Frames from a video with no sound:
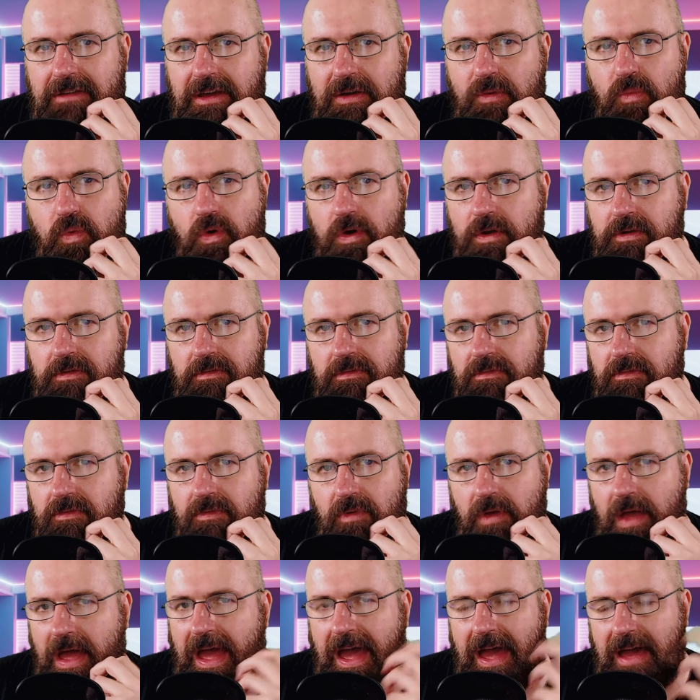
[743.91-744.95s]
A
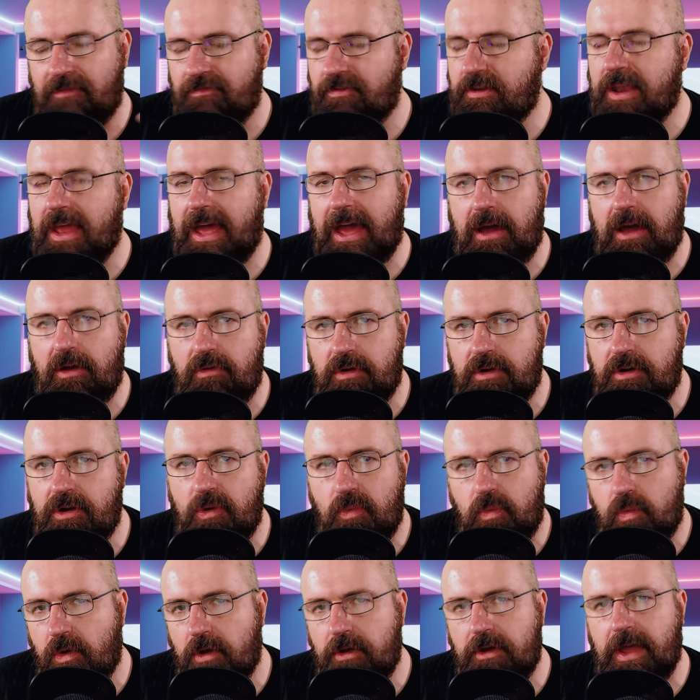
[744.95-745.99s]
one, half an hour,
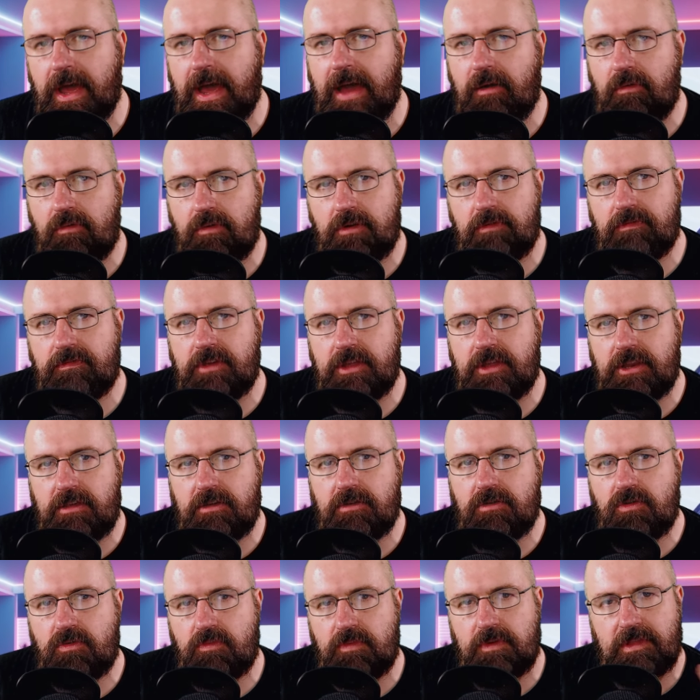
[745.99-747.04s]
a one hour
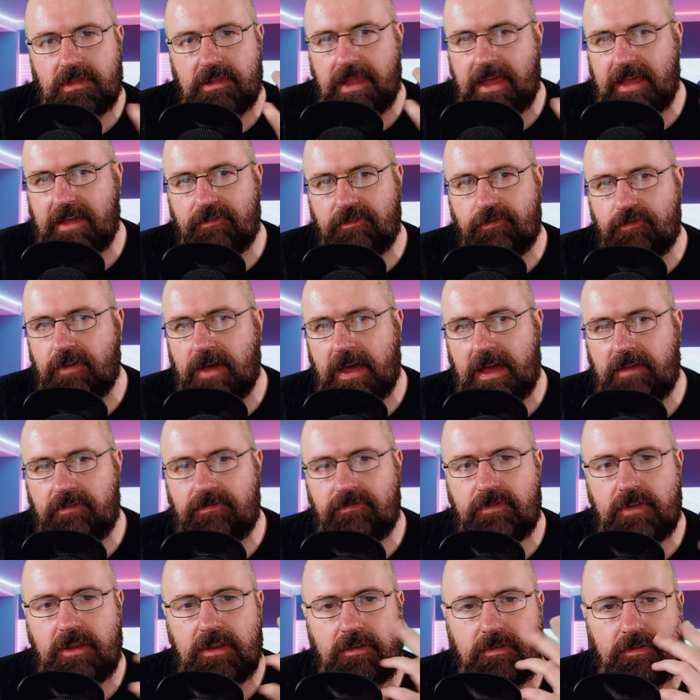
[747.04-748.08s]
video with like
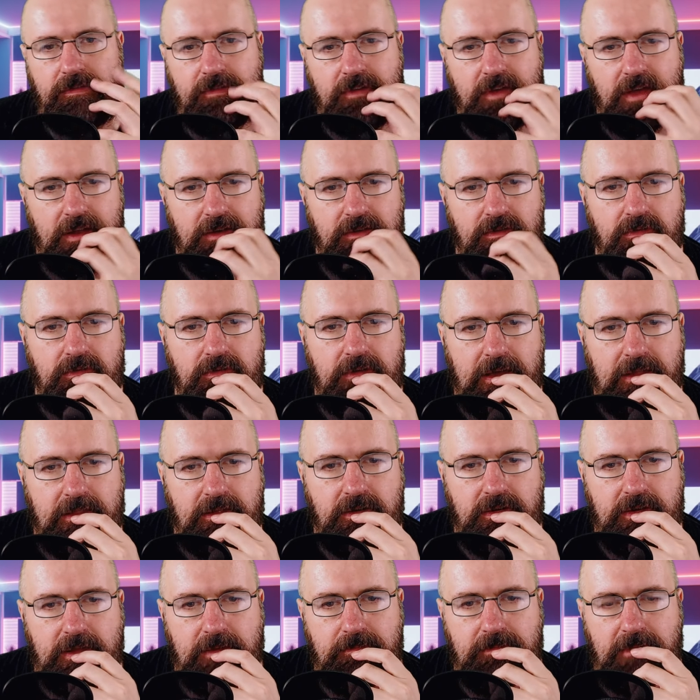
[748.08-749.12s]
five videos cut
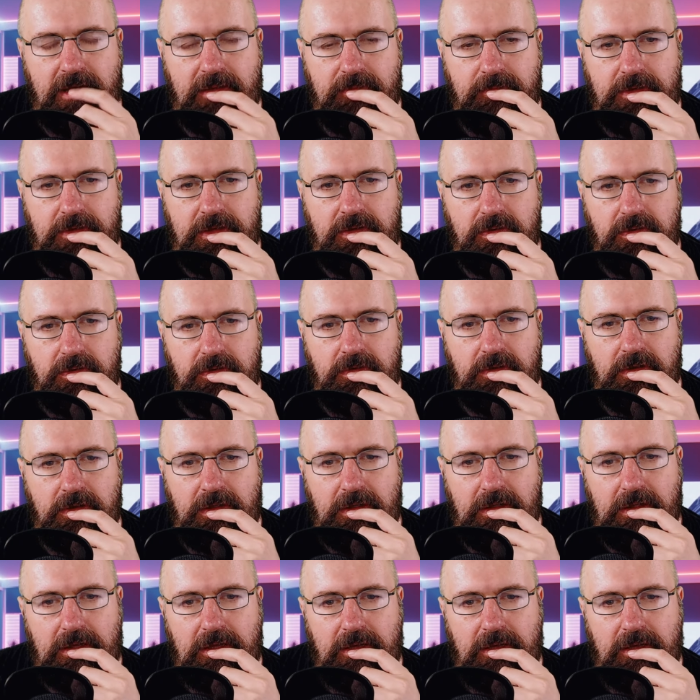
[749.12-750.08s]
together. That might be good.